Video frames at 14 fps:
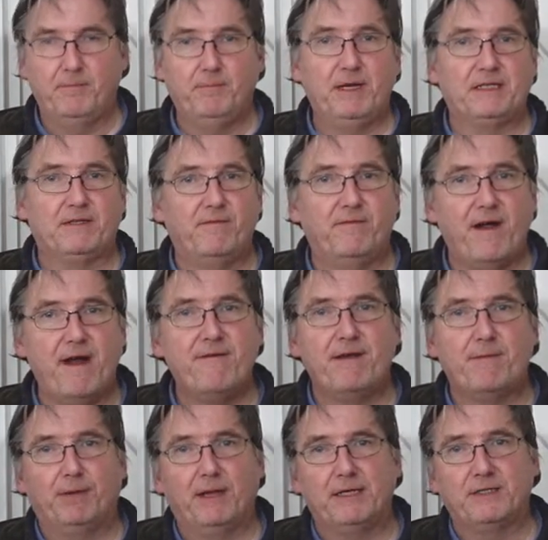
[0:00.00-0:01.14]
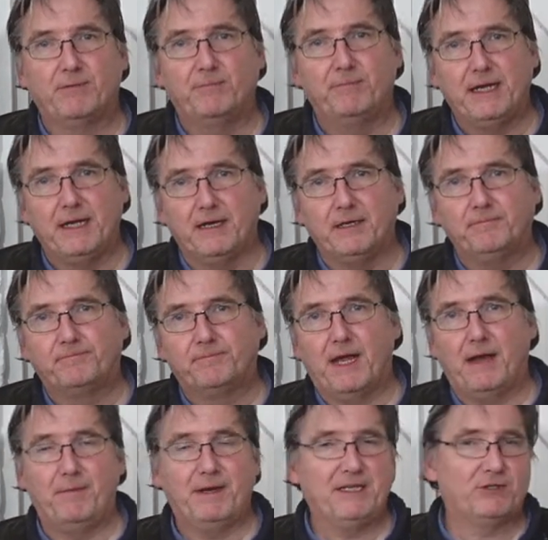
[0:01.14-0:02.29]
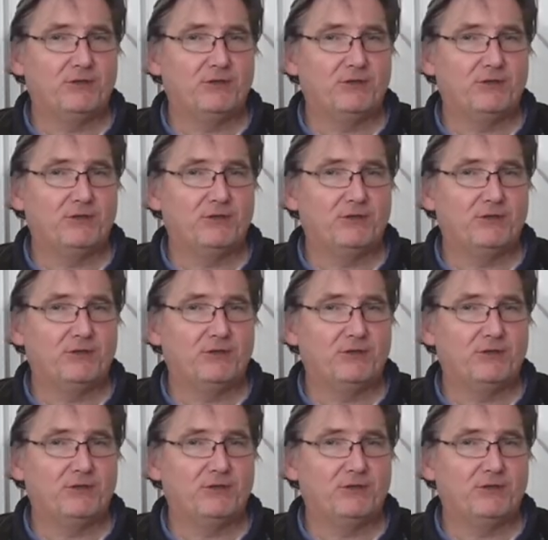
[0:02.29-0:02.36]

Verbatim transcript: but it's a very pleasant beer. I mean,